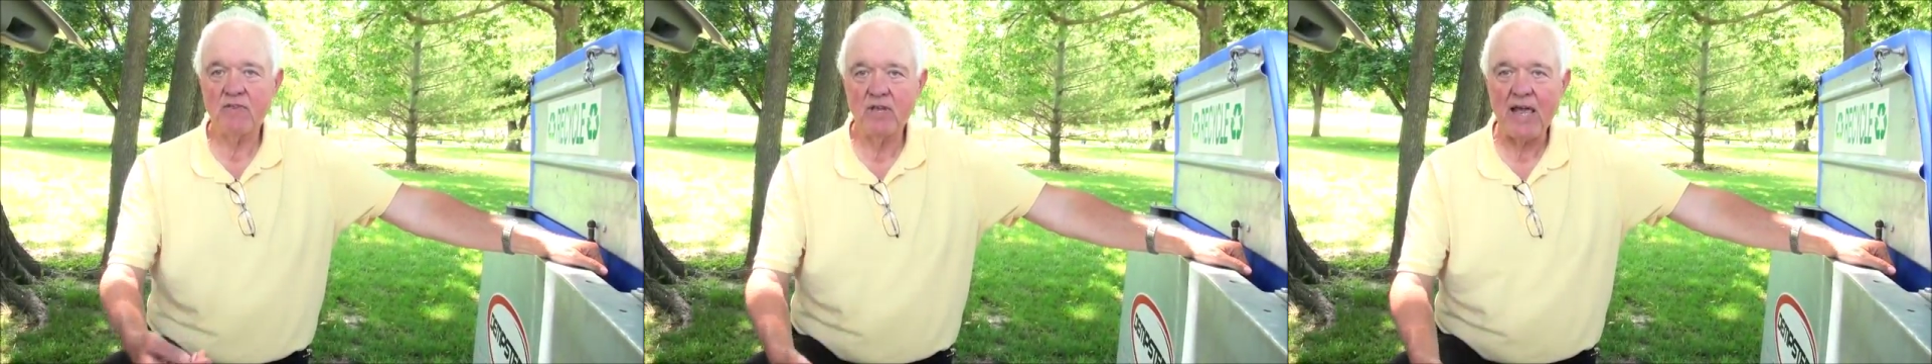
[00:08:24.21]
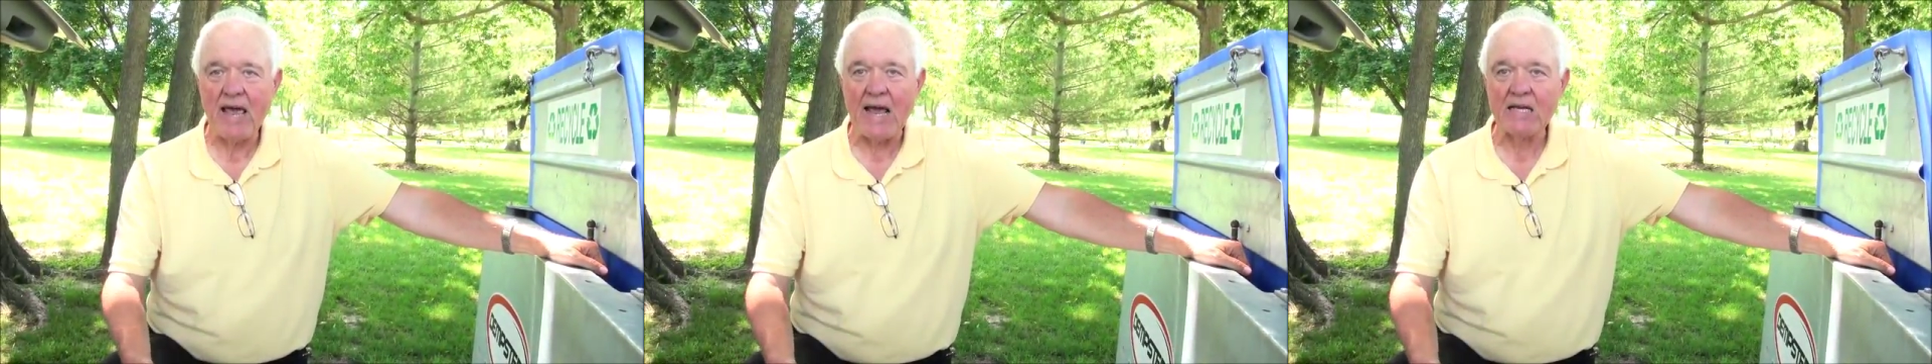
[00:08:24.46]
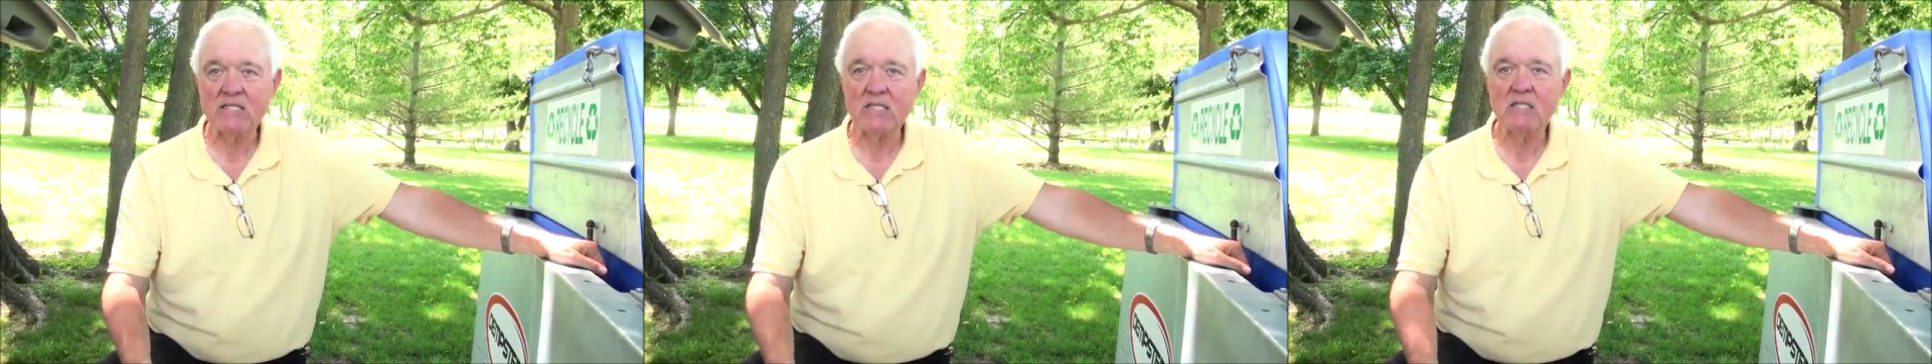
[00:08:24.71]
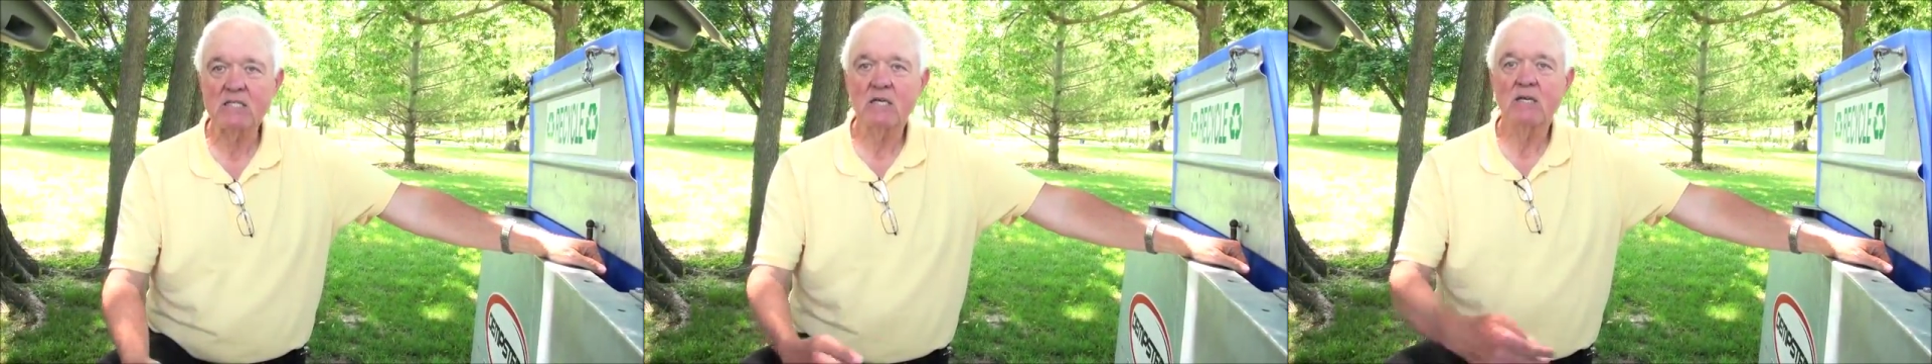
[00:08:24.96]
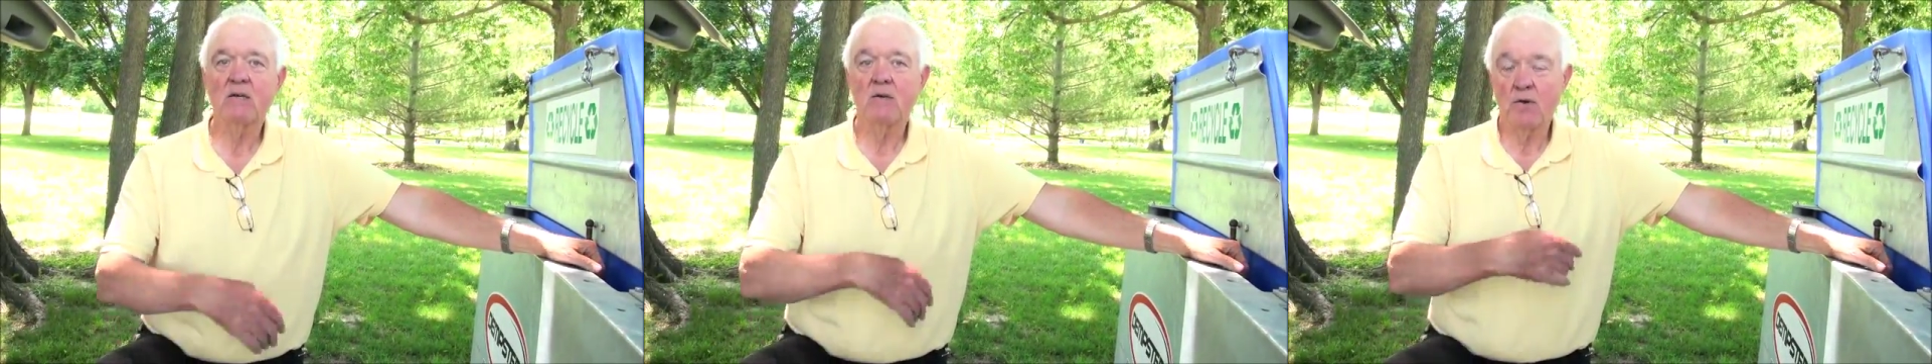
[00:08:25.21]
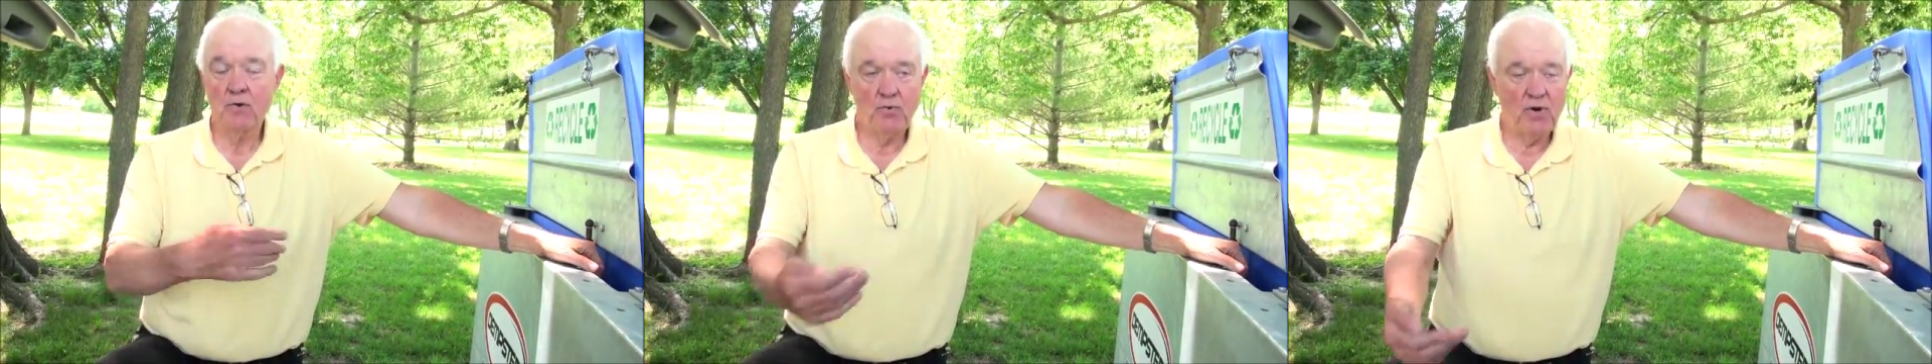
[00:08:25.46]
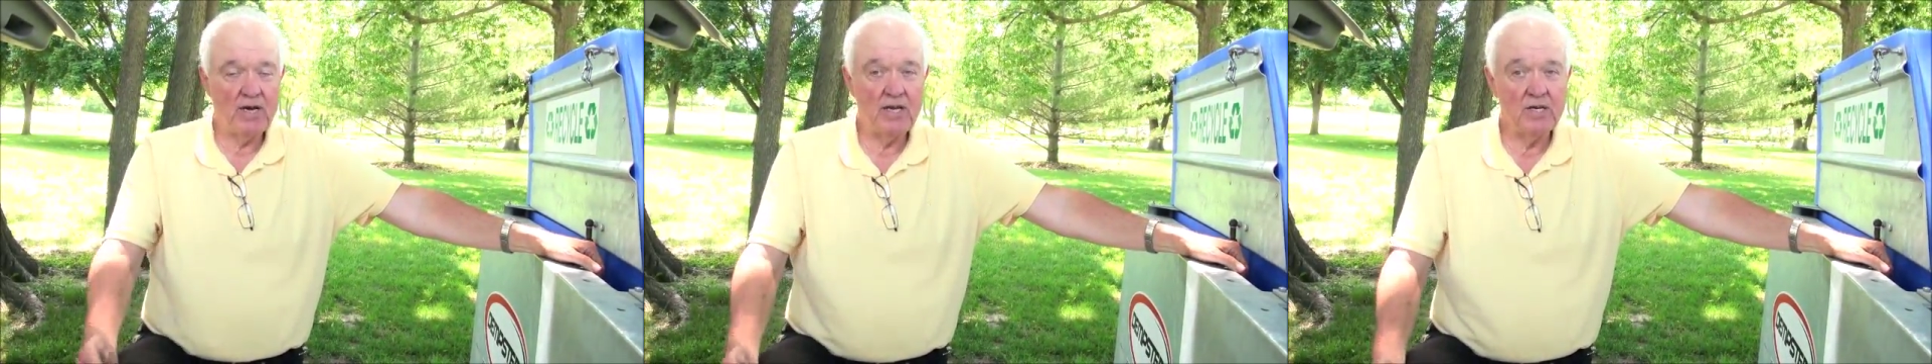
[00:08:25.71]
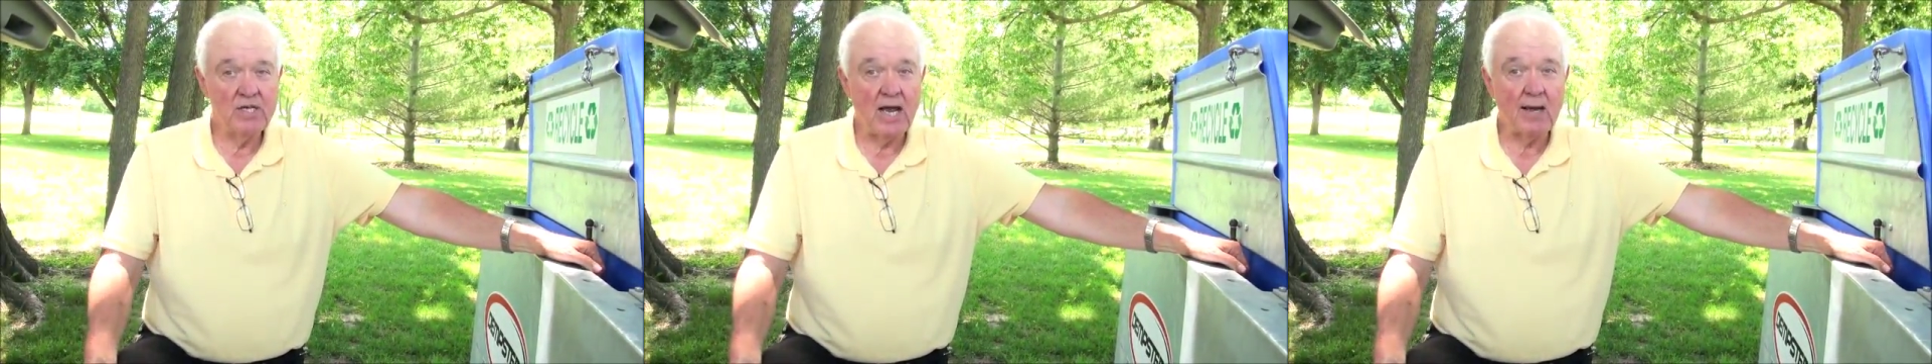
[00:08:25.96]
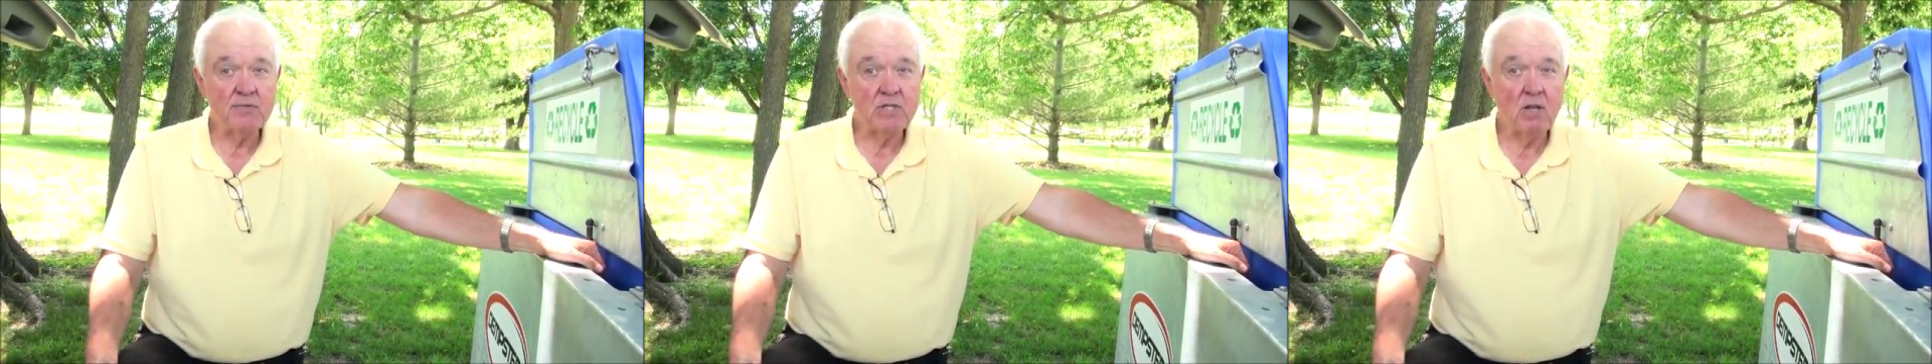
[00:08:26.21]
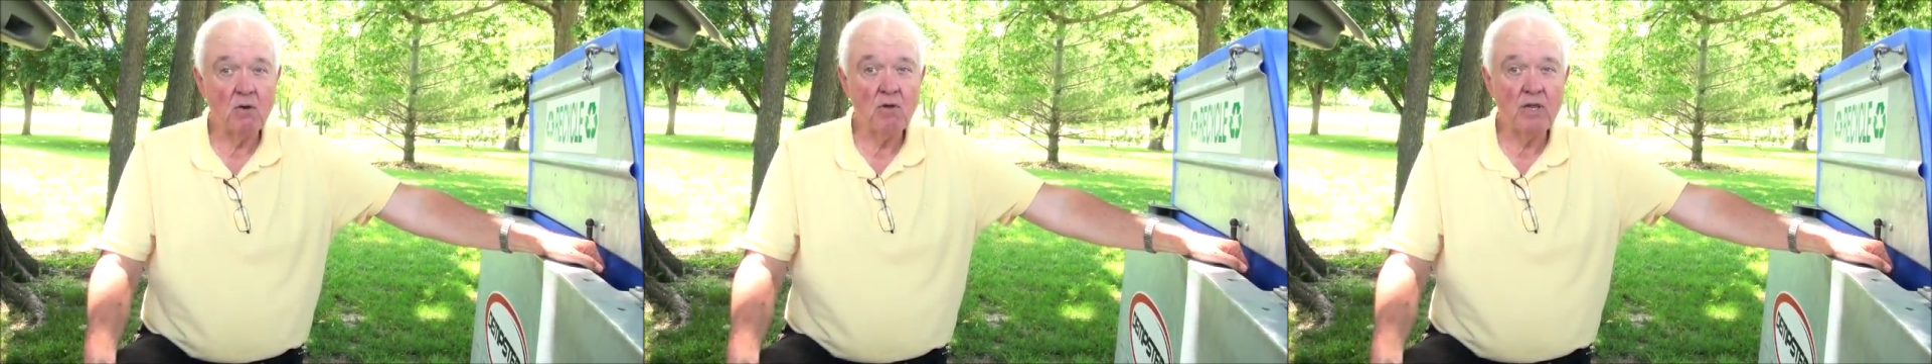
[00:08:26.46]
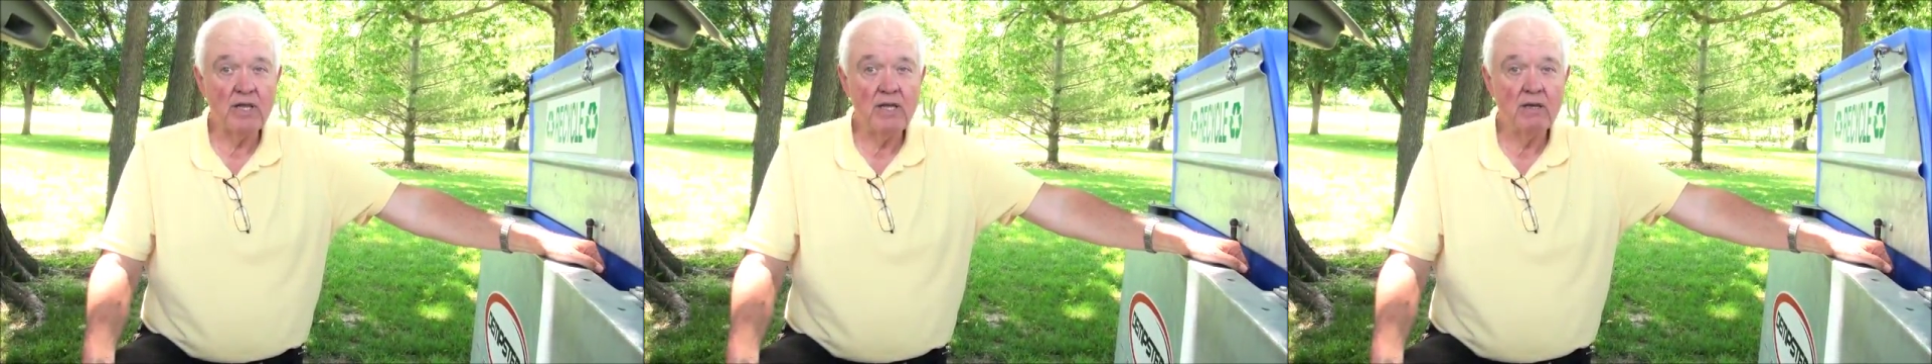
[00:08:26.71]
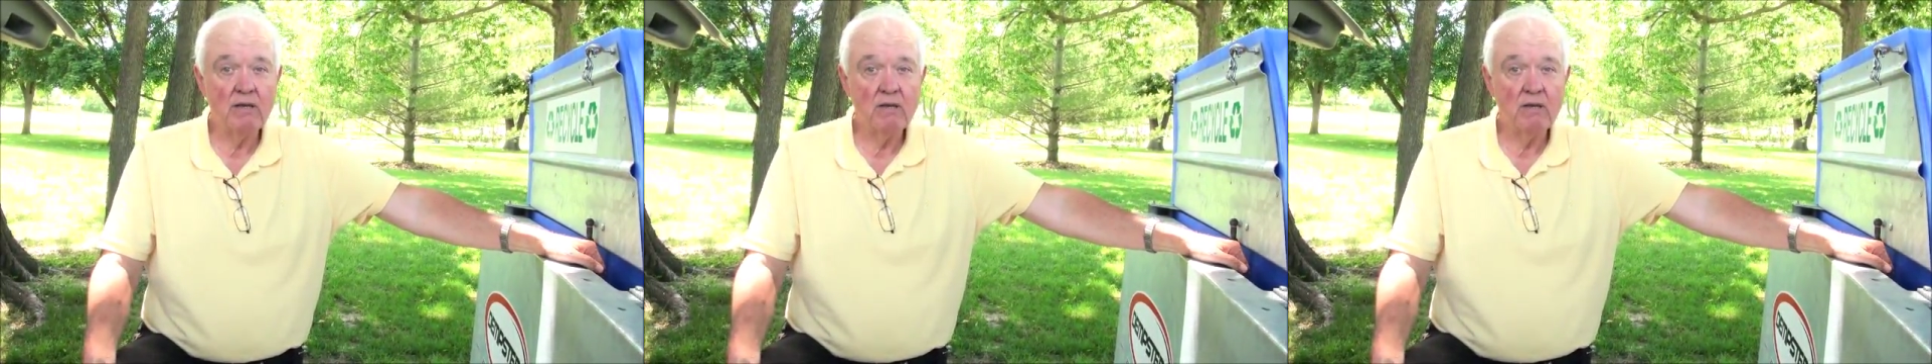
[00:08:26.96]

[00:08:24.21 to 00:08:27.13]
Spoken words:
the gases, creating jobs locally.